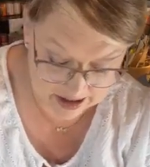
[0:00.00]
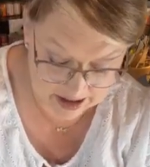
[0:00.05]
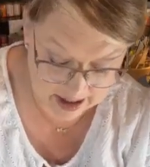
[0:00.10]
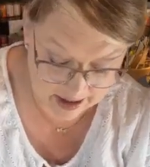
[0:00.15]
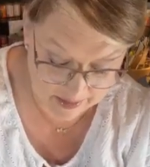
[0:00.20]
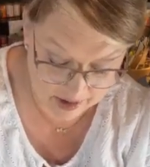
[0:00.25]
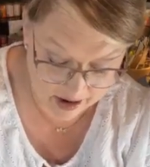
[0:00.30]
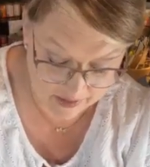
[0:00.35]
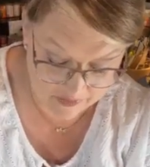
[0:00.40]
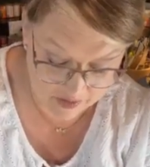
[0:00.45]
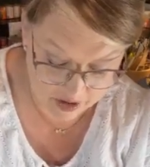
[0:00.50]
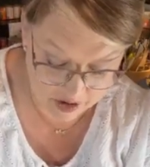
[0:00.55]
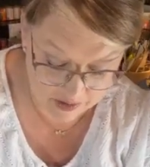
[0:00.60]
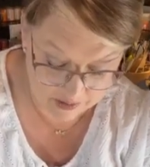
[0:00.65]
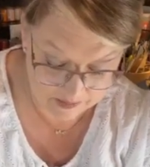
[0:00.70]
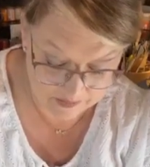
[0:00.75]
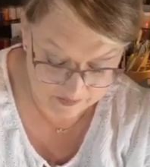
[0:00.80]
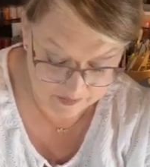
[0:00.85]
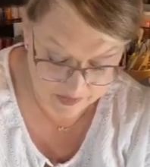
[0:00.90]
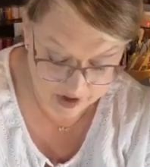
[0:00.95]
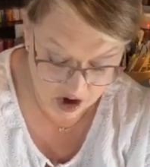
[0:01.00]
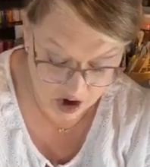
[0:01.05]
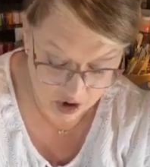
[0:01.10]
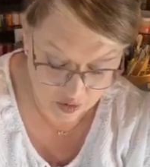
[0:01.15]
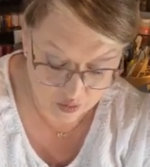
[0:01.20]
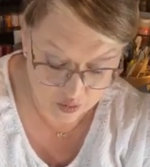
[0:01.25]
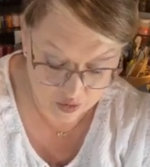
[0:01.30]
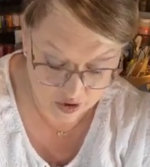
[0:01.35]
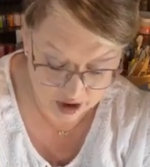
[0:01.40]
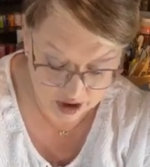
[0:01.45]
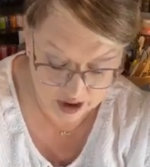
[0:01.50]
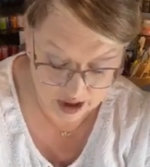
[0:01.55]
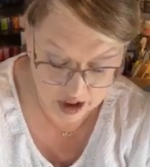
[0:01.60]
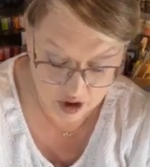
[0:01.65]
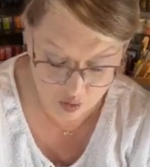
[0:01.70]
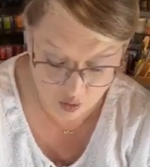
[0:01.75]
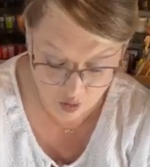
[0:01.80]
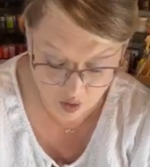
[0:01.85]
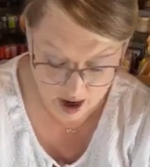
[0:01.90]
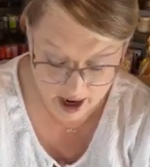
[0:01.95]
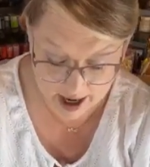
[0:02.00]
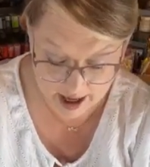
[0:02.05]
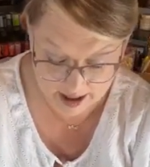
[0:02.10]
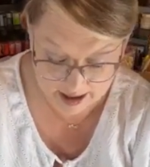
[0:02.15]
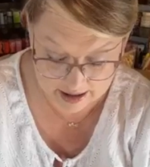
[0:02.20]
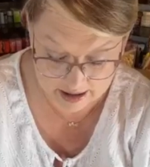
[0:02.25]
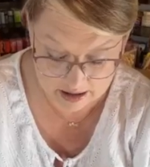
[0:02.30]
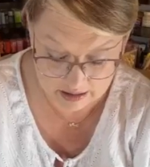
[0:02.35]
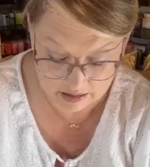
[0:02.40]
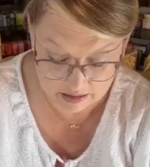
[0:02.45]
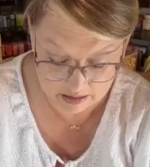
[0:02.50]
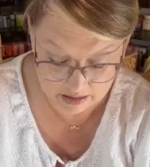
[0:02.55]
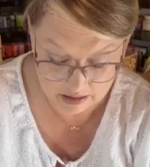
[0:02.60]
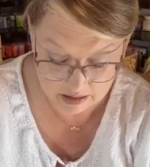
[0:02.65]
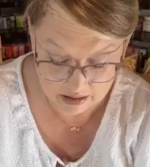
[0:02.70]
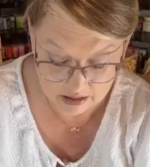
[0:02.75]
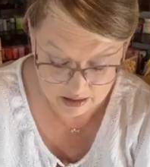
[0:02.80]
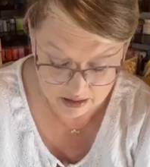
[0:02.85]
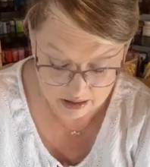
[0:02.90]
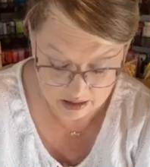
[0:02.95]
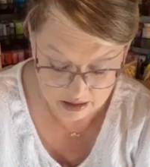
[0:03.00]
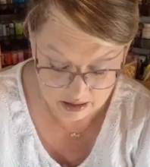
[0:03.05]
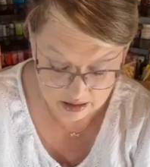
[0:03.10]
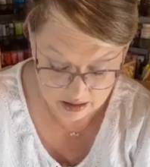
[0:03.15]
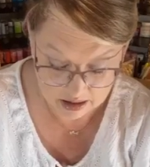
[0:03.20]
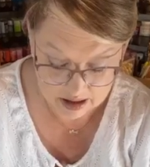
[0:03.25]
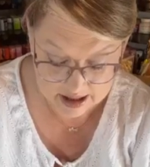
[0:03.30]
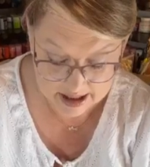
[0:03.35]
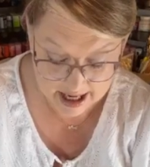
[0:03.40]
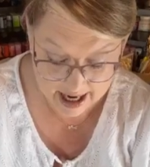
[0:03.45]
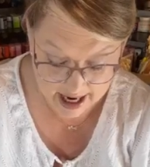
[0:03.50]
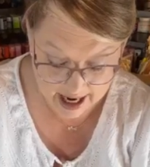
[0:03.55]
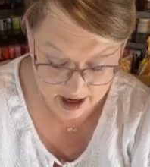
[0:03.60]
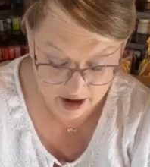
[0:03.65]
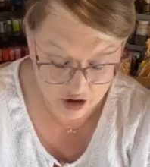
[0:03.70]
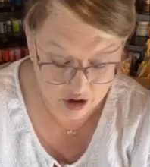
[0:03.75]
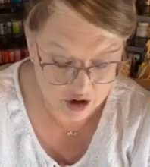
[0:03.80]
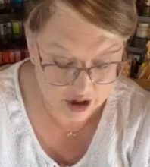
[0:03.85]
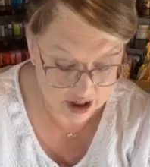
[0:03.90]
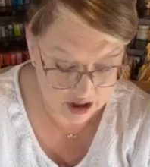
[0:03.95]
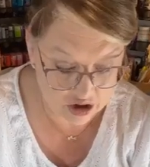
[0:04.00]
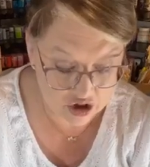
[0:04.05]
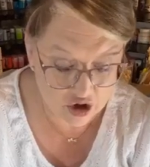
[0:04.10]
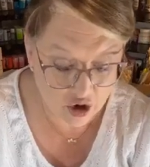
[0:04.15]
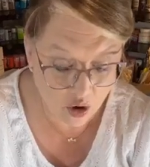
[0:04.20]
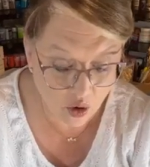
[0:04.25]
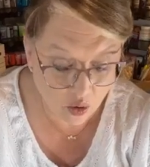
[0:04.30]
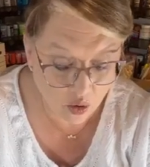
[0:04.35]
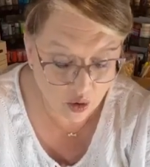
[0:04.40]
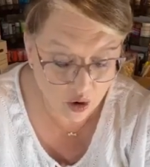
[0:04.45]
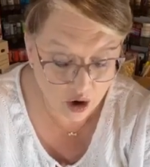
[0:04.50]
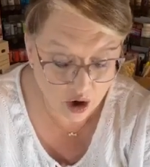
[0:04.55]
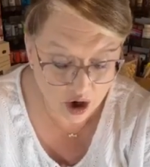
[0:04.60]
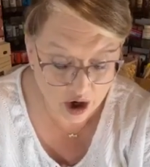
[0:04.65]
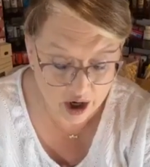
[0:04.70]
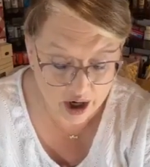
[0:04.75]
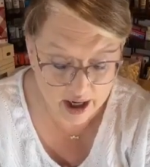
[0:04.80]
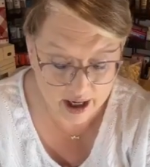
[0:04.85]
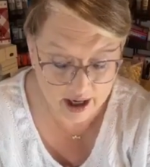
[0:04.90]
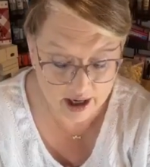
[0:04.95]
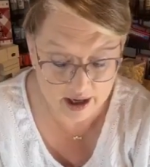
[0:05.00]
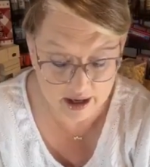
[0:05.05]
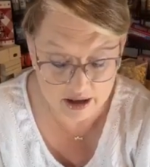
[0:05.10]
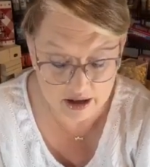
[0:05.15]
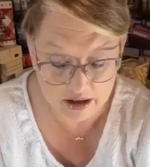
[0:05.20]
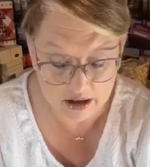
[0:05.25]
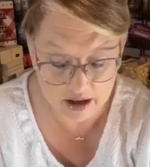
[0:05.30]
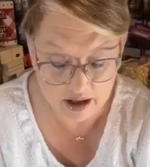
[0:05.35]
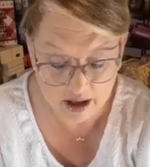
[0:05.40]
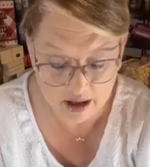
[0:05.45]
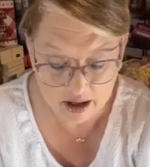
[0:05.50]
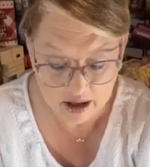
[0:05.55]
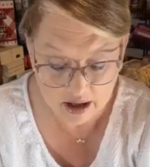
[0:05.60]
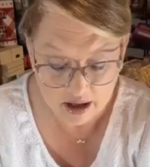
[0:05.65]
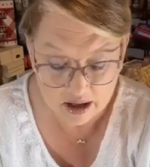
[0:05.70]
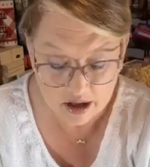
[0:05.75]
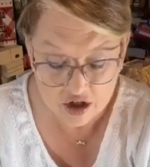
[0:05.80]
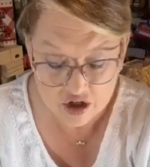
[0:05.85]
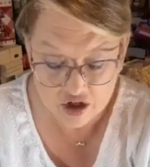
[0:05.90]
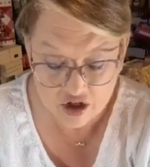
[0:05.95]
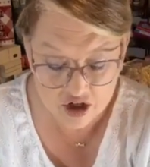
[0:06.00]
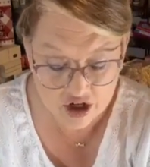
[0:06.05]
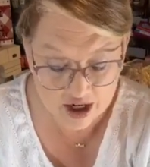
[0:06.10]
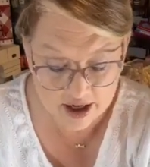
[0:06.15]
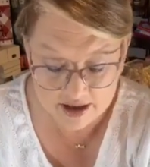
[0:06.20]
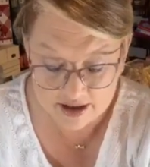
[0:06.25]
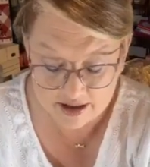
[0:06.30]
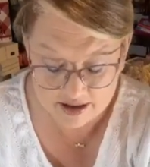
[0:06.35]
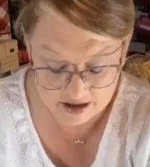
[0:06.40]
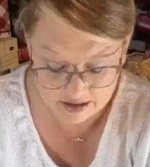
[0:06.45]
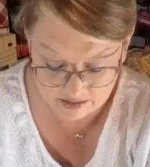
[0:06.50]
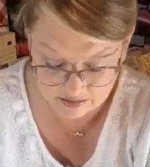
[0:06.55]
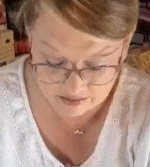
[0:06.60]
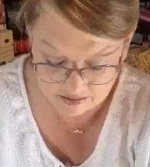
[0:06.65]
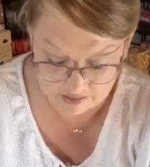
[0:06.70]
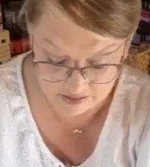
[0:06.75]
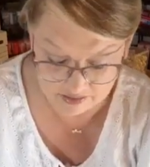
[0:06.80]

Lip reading: Some of them are really quite tattered and torn, and just,